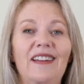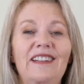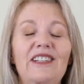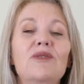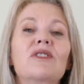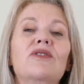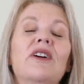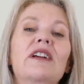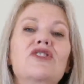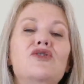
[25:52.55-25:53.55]
She was
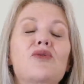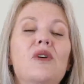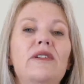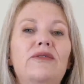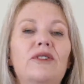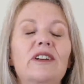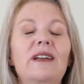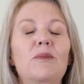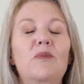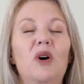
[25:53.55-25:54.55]
very joyful
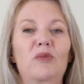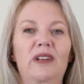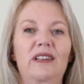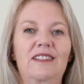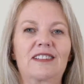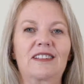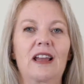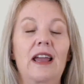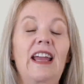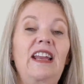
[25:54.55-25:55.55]
in moments,
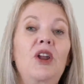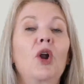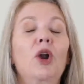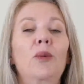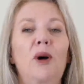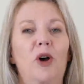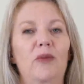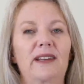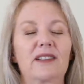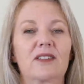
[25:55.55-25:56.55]
in her
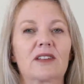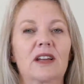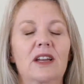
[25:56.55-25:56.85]
moments.